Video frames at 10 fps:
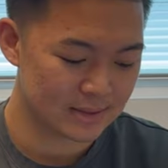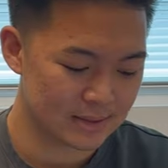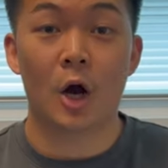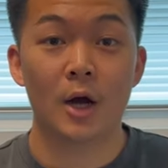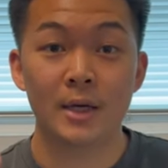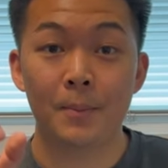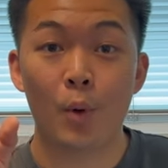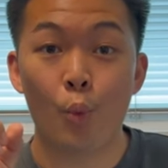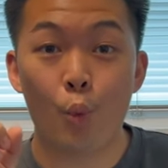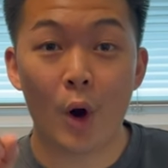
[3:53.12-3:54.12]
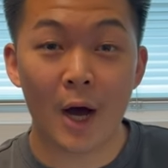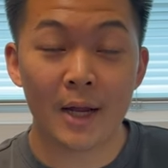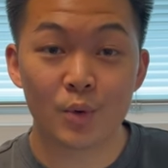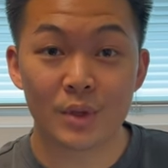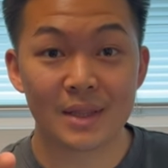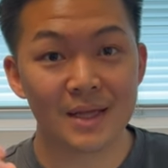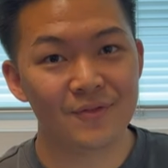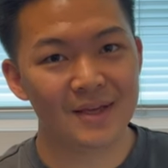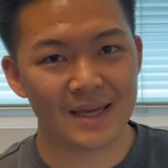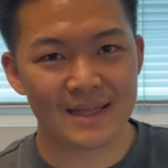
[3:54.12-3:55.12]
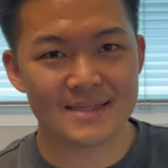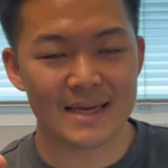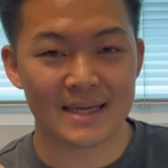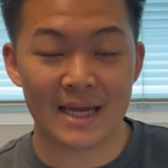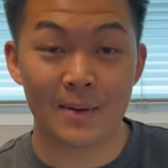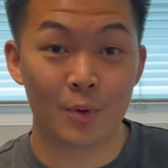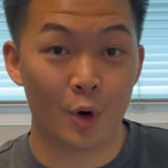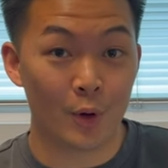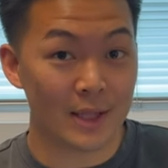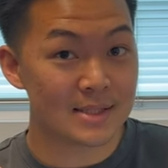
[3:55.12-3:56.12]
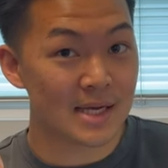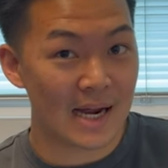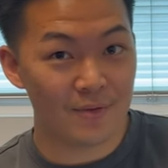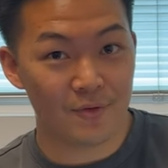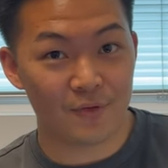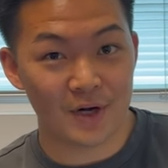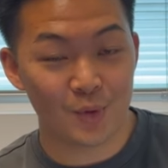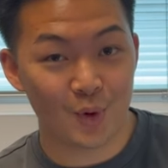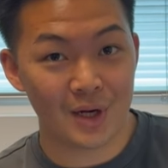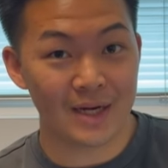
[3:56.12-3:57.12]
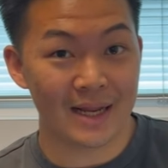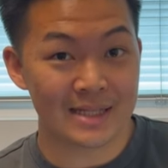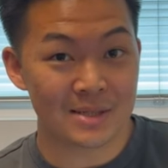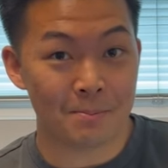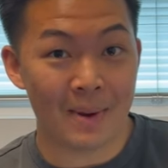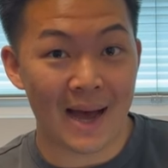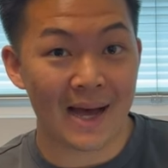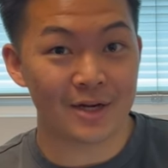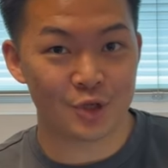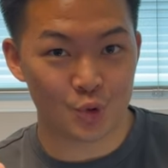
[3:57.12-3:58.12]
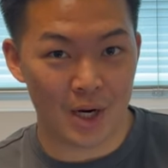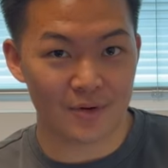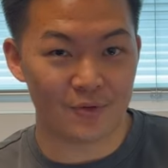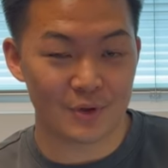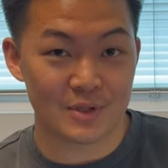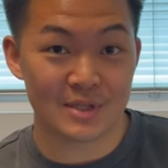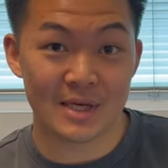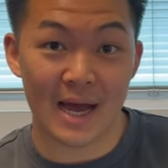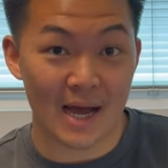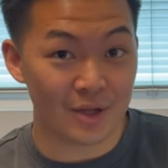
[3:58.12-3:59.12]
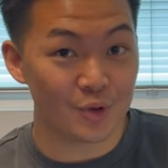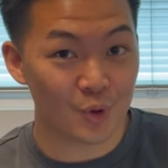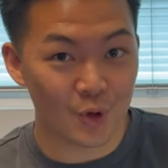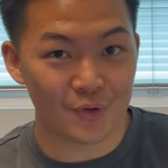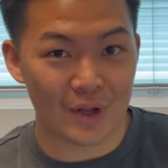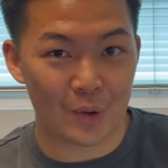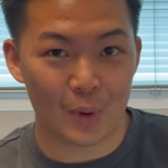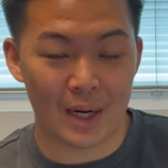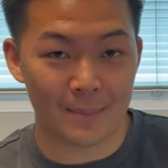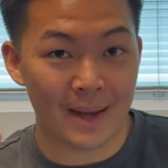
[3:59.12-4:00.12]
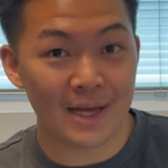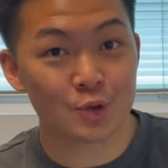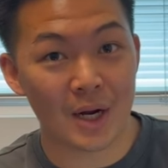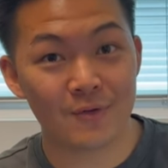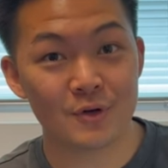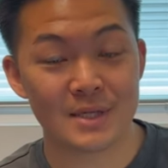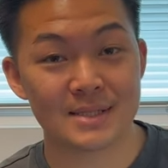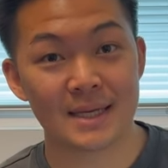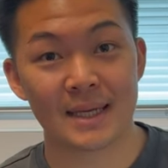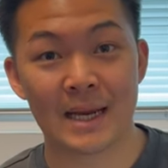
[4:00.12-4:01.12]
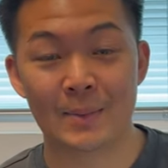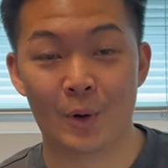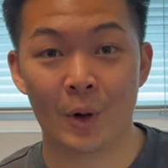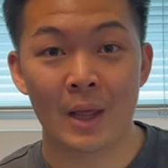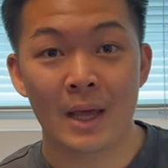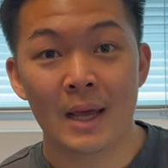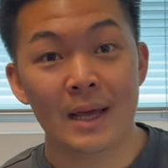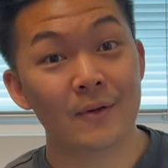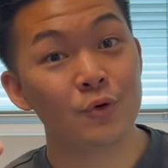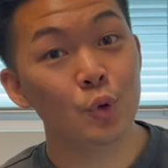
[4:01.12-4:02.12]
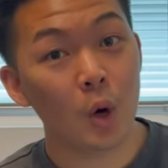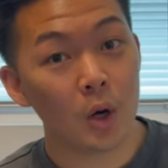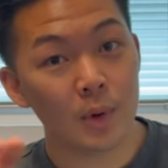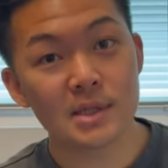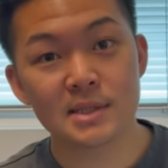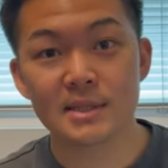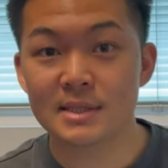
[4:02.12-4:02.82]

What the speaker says: Con number one when living in San Gabriel, it's kind of a funny one, it's bad drivers. Yeah, you heard that right, bad drivers in San Gabriel. If you are a resident